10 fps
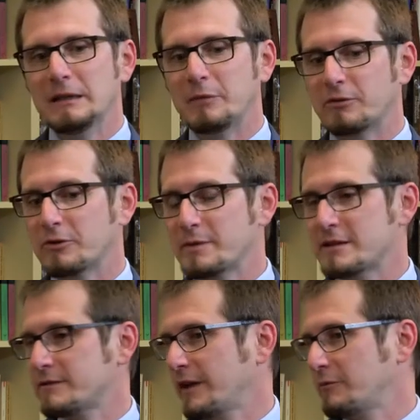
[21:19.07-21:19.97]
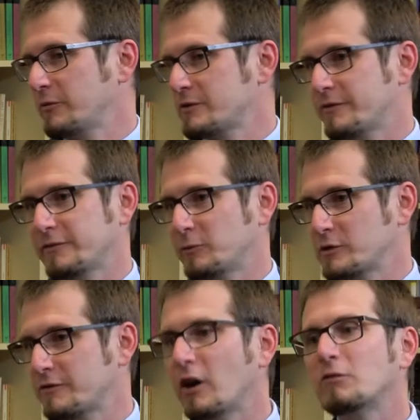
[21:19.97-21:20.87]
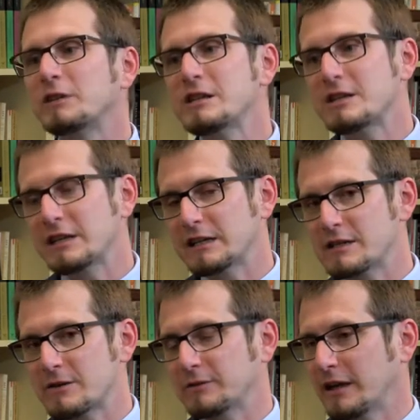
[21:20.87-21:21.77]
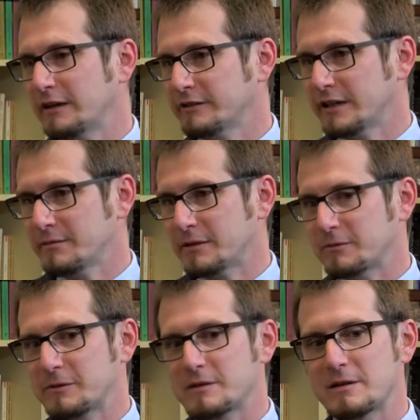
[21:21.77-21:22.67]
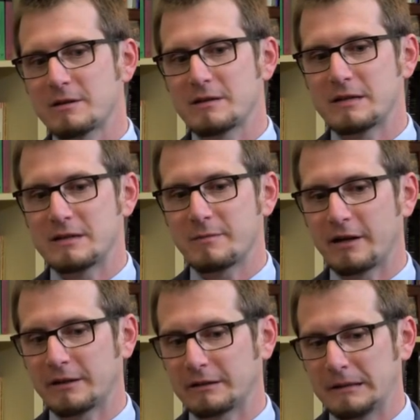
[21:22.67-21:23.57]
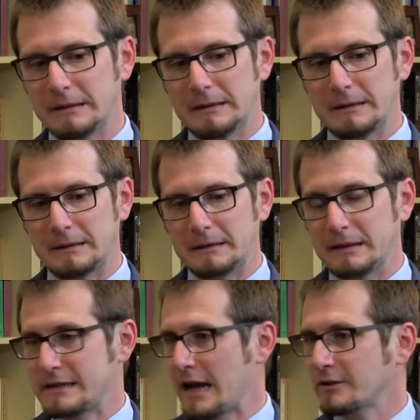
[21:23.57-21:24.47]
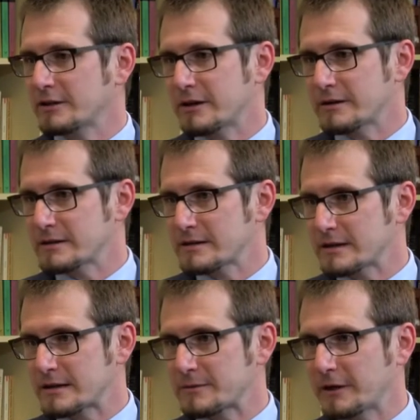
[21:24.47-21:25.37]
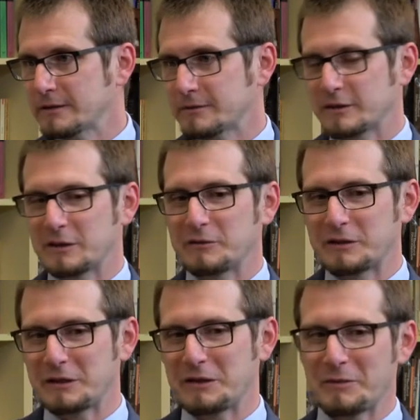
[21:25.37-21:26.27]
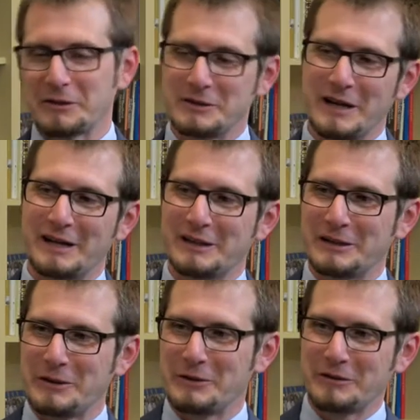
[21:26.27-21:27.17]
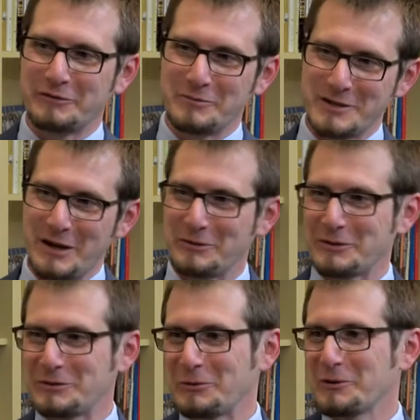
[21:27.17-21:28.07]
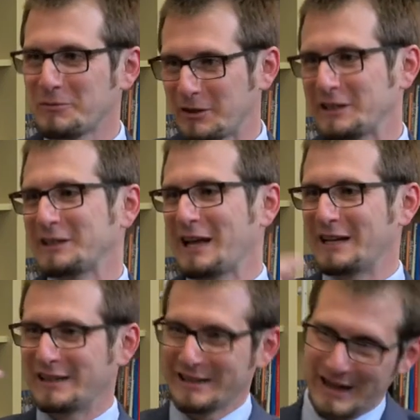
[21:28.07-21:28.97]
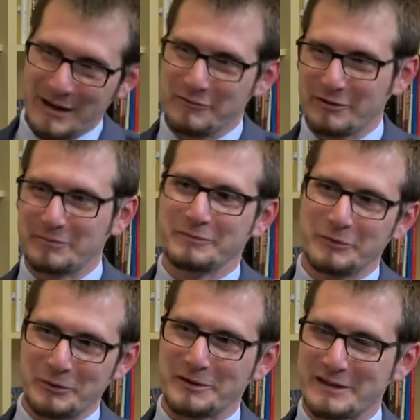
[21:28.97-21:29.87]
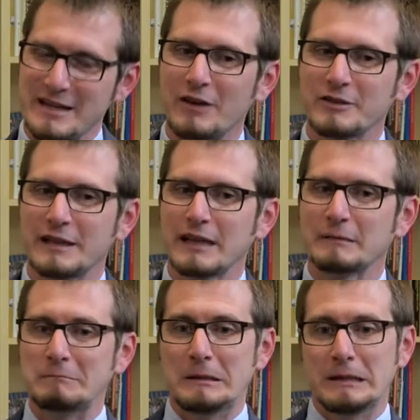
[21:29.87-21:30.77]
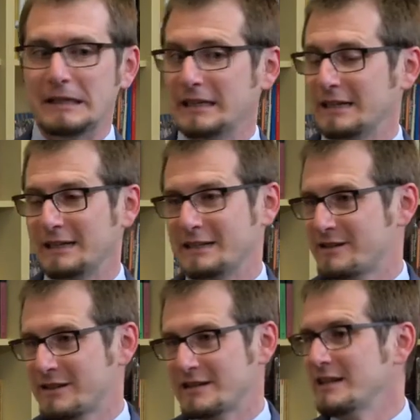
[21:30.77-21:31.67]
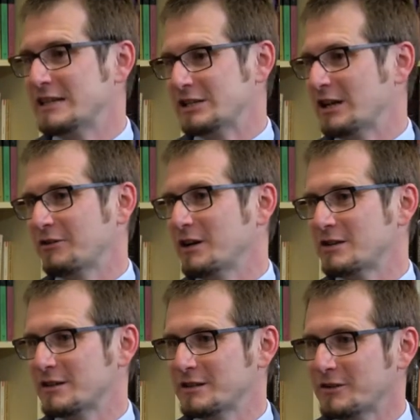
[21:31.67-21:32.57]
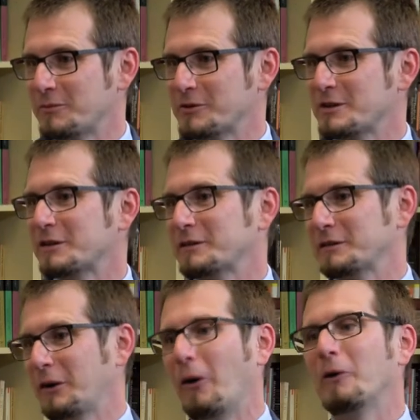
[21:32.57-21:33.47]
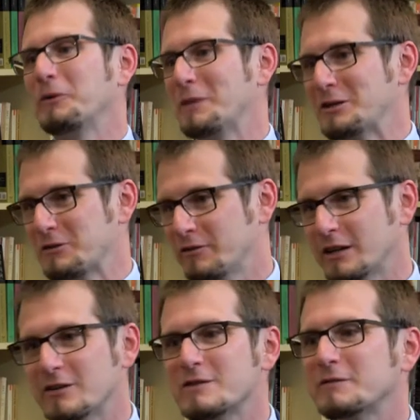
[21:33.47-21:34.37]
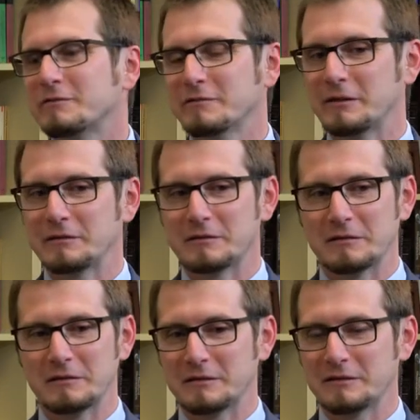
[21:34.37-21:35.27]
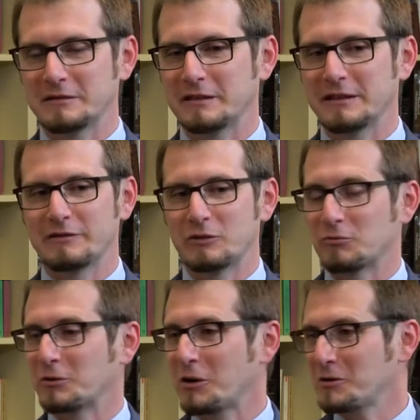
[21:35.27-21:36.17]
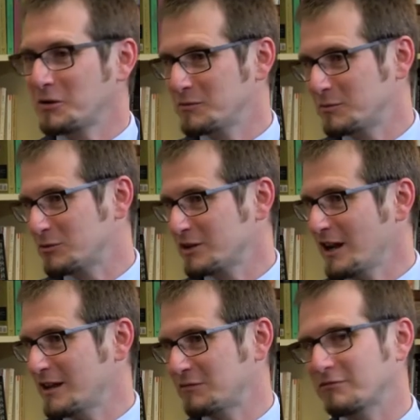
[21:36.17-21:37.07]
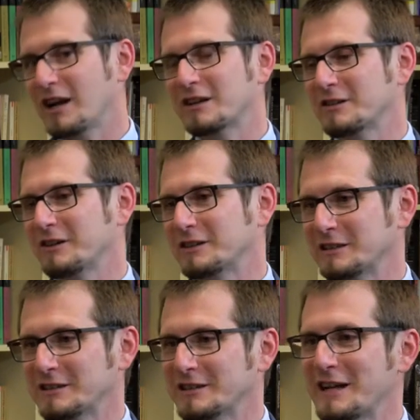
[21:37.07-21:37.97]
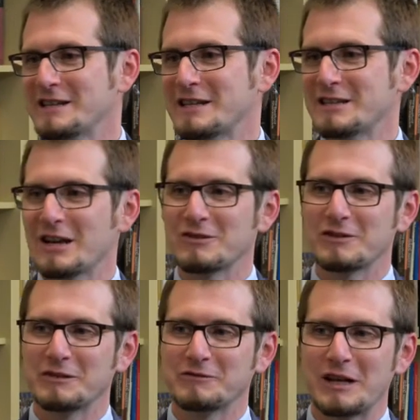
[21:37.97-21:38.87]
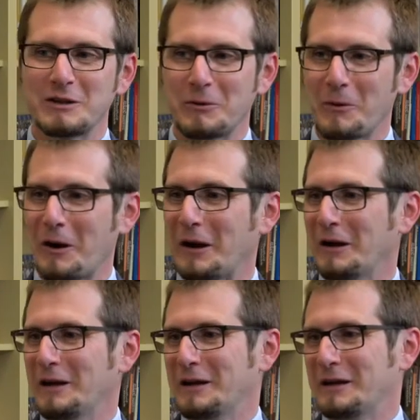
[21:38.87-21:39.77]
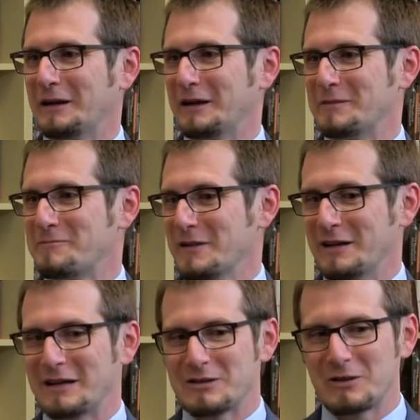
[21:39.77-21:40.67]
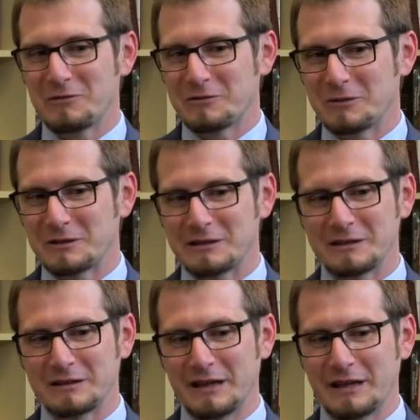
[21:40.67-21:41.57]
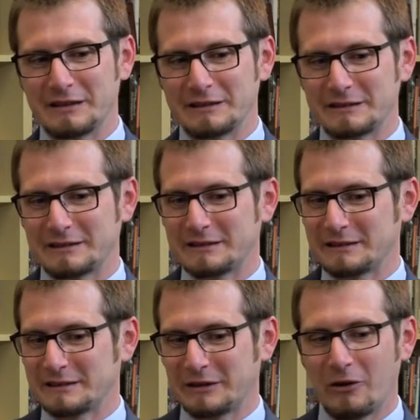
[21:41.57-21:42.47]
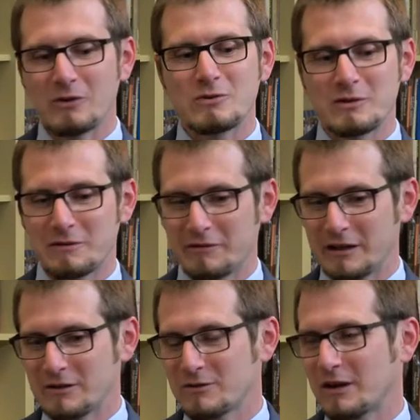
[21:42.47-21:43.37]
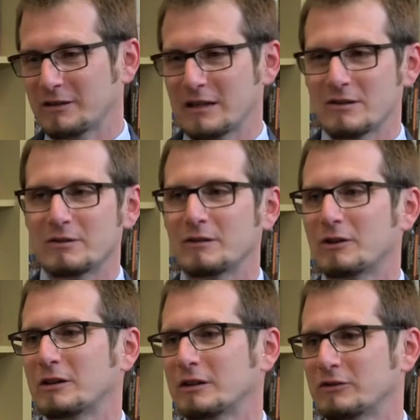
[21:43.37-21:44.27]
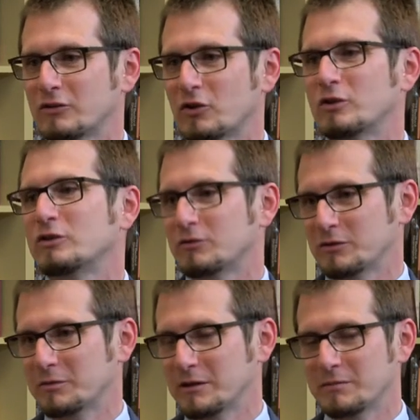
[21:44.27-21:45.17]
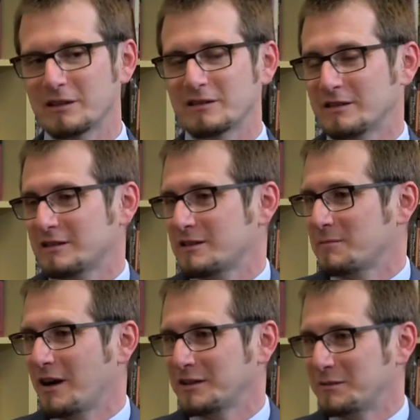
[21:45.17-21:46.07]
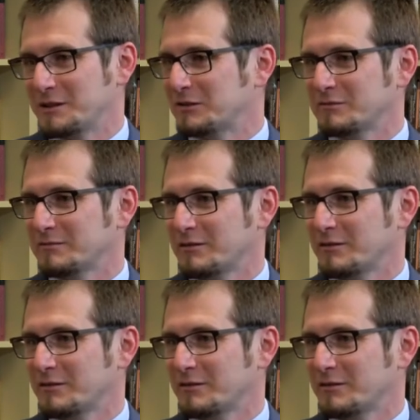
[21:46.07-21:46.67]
But Rubens' fame was far-reaching in his own lifetime. It was inspired Italian artists as well. We often think about the dialogue going from south to north, but it then came from north to south again. And then in succeeding generations, almost all the major figures of the Rococo, Boucher and Fragonard into the 19th century, of Delacroix, and so forth, and all sorts of figures throughout the history of art have turned to Rubens because he's this monumental